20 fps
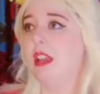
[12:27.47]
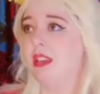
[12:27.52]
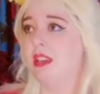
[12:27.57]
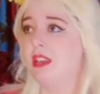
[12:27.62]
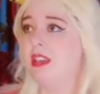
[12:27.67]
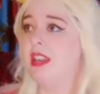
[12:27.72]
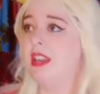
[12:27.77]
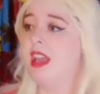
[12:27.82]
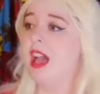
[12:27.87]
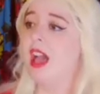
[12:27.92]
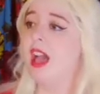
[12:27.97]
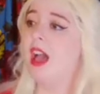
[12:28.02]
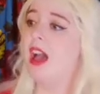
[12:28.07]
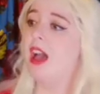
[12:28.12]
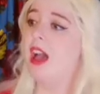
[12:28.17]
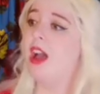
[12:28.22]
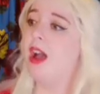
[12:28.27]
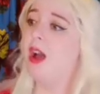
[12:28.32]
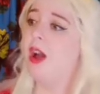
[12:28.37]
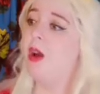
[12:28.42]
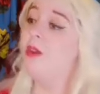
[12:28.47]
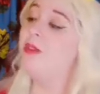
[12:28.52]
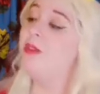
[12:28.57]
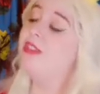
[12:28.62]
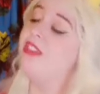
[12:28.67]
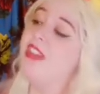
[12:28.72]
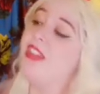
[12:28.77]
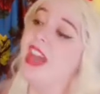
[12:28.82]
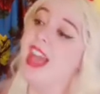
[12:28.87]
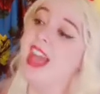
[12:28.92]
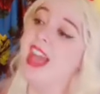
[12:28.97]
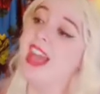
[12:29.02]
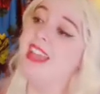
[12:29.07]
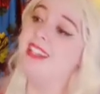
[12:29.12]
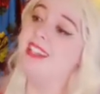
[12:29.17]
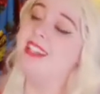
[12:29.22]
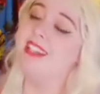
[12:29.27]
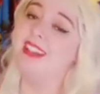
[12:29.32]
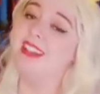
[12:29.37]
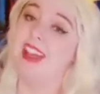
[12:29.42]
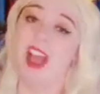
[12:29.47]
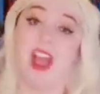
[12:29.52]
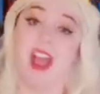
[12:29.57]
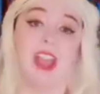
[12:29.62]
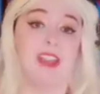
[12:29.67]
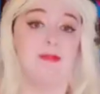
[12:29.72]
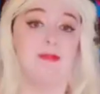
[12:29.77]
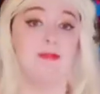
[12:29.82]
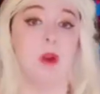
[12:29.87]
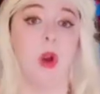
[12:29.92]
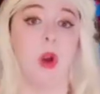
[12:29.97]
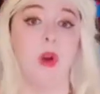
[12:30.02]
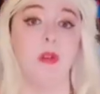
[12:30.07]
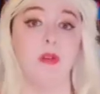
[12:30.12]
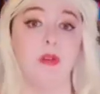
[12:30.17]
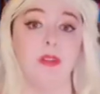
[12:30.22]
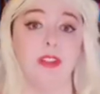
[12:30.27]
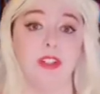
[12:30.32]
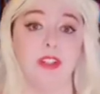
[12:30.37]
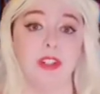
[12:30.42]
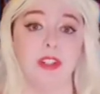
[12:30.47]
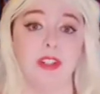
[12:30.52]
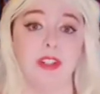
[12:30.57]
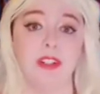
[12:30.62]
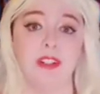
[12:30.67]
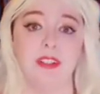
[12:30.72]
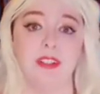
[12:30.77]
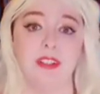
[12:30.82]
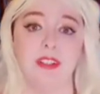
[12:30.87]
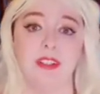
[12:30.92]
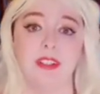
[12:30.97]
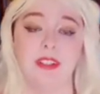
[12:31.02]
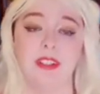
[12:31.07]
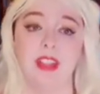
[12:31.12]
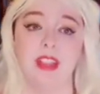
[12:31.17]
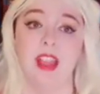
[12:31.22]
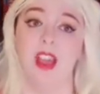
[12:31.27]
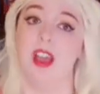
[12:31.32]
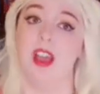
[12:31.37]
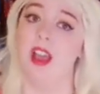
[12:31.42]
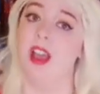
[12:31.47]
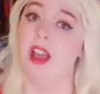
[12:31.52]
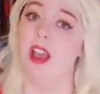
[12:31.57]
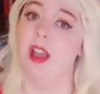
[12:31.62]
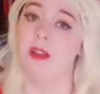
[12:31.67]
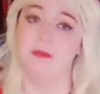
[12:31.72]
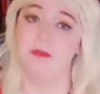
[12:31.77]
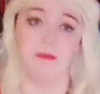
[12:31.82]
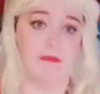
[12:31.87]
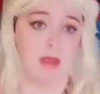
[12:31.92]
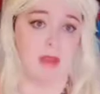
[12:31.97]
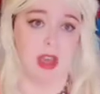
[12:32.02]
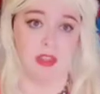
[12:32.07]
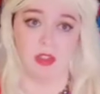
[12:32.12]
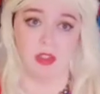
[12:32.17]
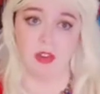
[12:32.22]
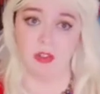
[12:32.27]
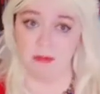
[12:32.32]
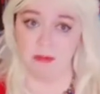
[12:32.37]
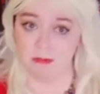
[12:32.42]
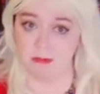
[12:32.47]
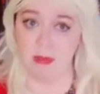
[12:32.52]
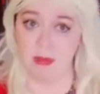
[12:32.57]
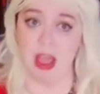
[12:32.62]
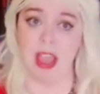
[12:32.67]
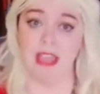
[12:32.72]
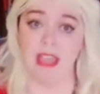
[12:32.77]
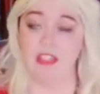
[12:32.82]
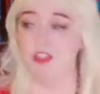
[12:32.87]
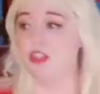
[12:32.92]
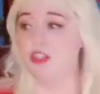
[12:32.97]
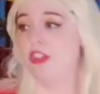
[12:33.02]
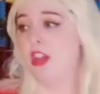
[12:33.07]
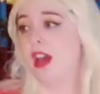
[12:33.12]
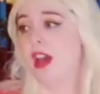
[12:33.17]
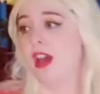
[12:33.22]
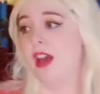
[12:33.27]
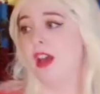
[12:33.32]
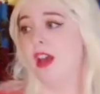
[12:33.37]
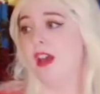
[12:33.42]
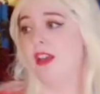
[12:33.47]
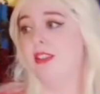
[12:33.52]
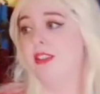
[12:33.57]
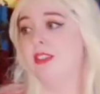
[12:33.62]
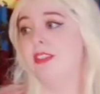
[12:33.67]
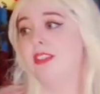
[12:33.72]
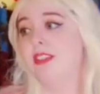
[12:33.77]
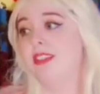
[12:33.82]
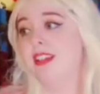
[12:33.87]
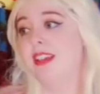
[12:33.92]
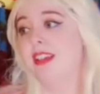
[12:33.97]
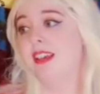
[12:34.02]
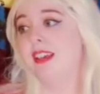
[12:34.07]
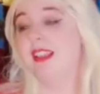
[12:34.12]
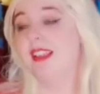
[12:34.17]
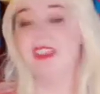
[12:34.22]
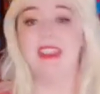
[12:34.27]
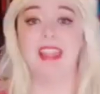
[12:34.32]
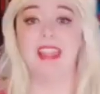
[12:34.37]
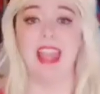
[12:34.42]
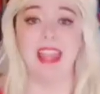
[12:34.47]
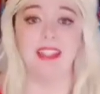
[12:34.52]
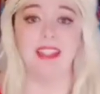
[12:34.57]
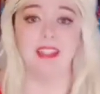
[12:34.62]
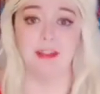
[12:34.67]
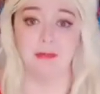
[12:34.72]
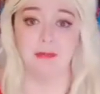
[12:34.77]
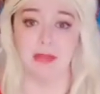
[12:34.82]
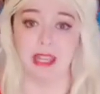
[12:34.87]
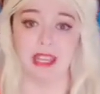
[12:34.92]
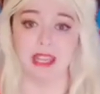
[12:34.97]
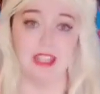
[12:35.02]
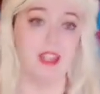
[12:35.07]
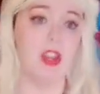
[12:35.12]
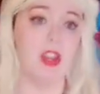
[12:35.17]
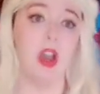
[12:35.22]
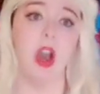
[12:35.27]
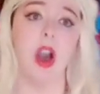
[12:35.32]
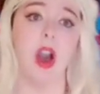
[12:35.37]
Now that I'm older, mother might just let me go.